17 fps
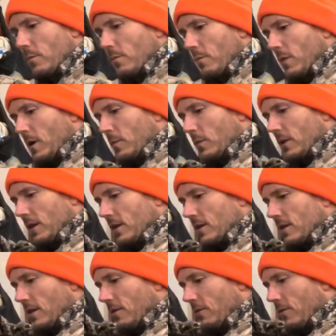bubbly
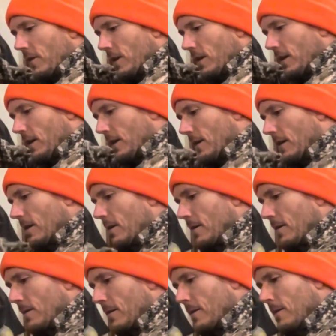stuff on there.
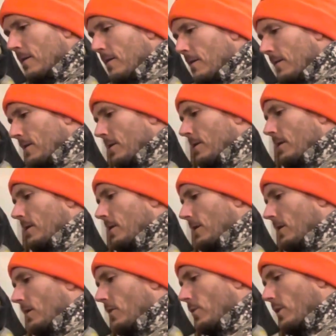You
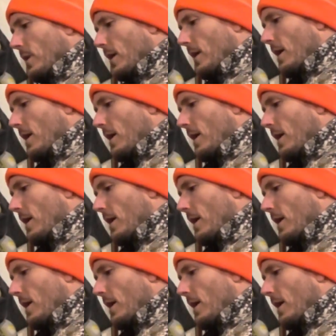know, but